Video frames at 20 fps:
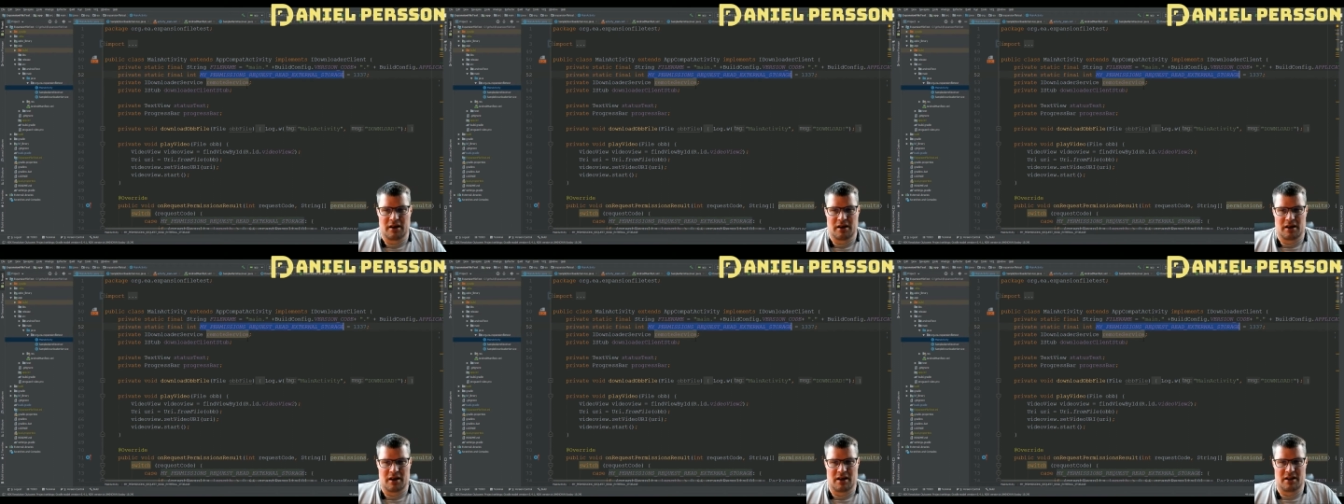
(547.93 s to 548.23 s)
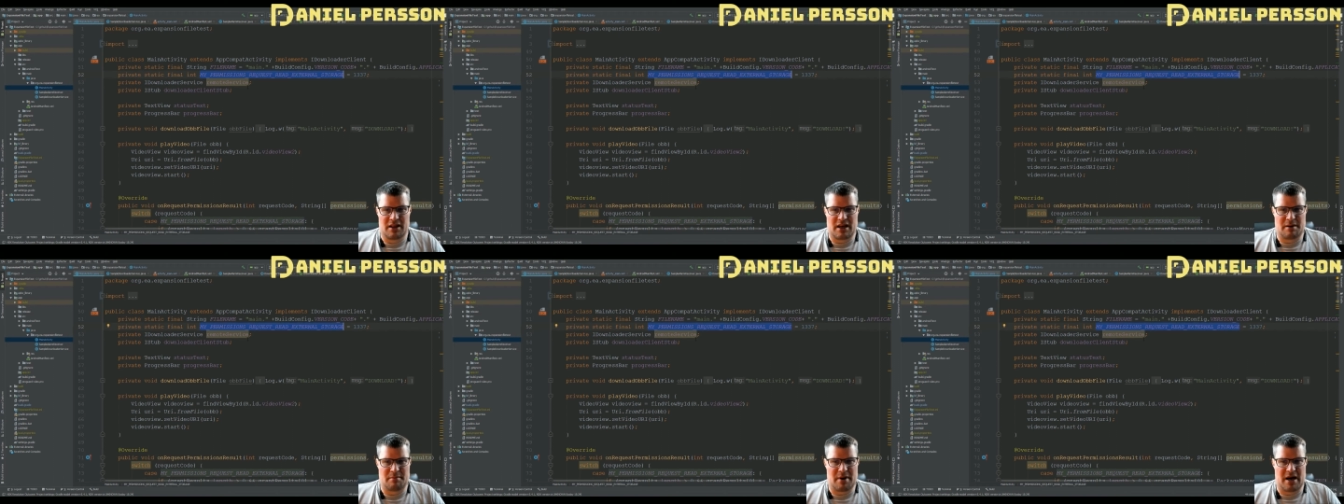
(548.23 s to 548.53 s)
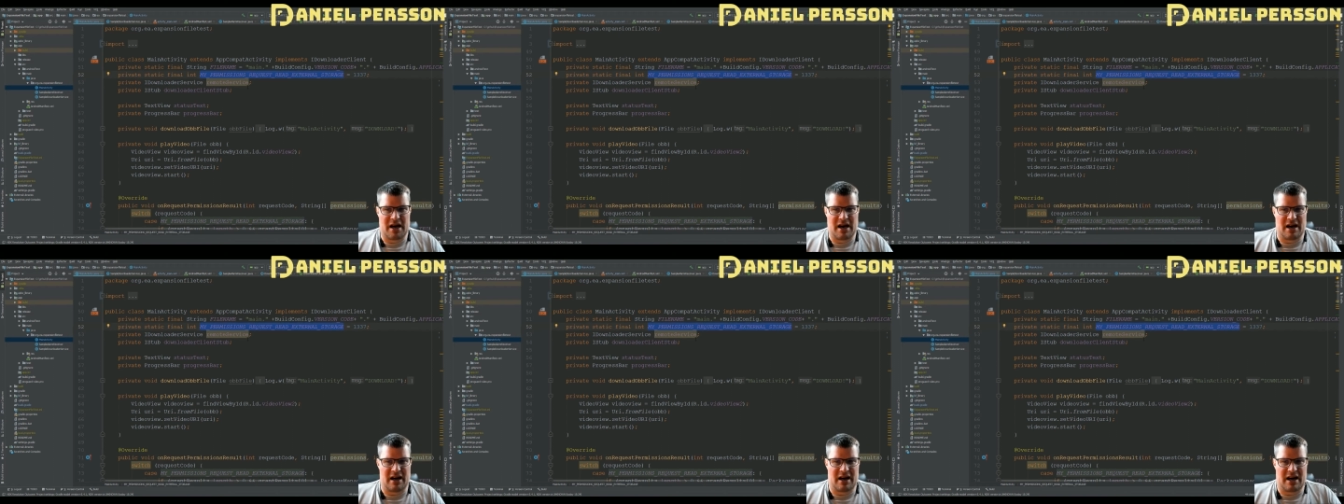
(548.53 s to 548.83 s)
And then
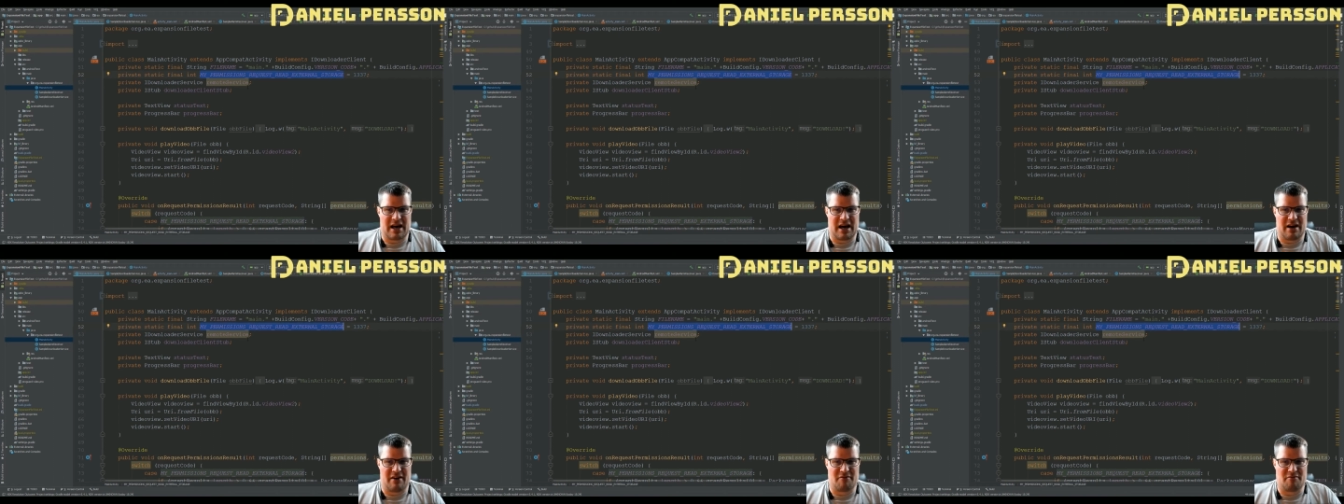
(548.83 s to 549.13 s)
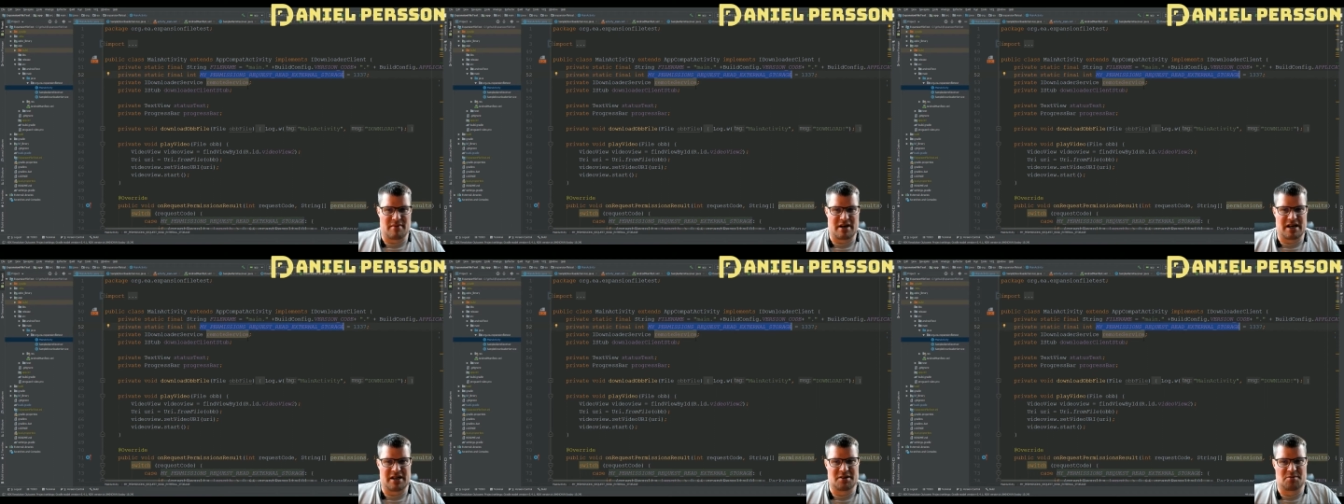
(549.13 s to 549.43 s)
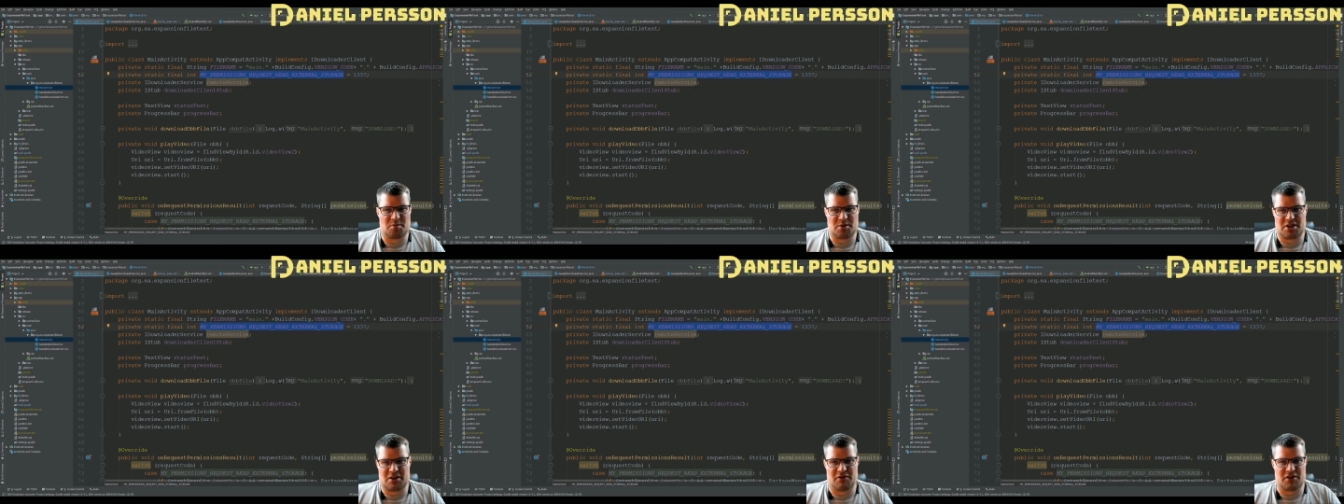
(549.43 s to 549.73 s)
my I have my
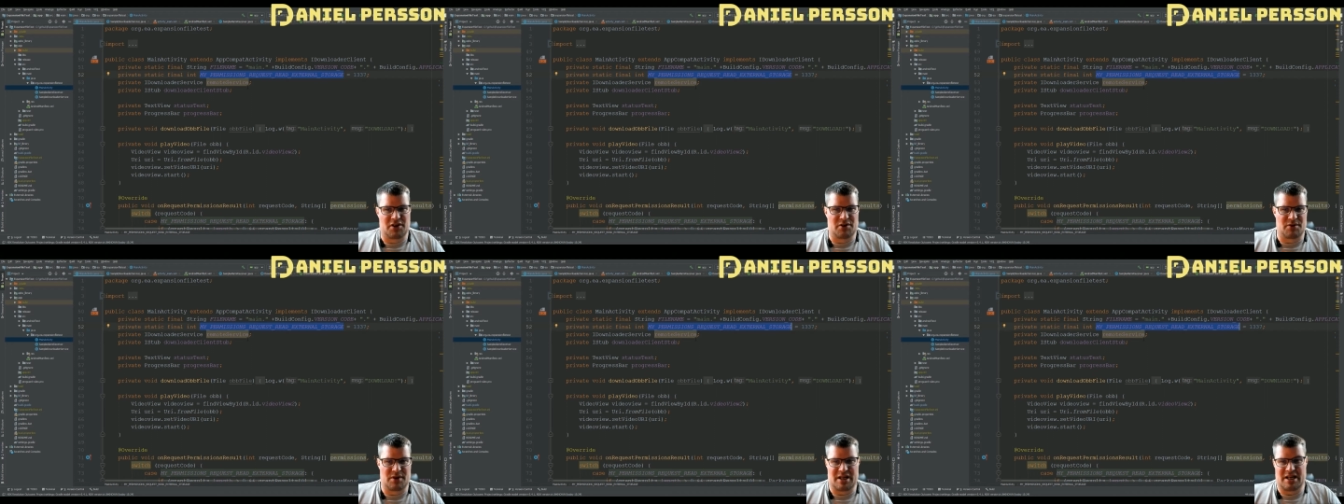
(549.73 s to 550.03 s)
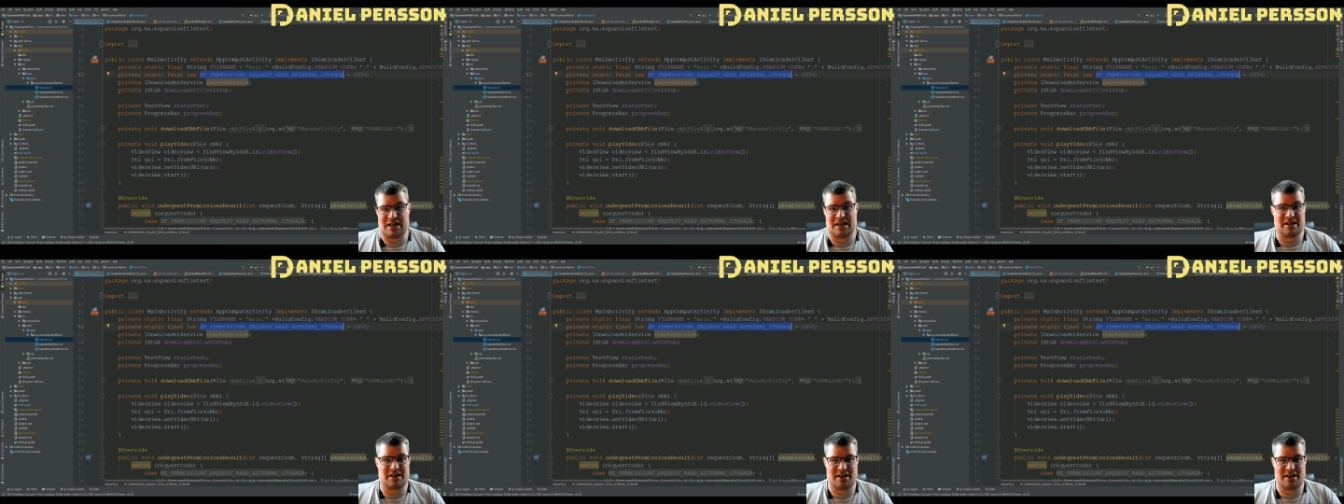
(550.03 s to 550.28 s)
specific read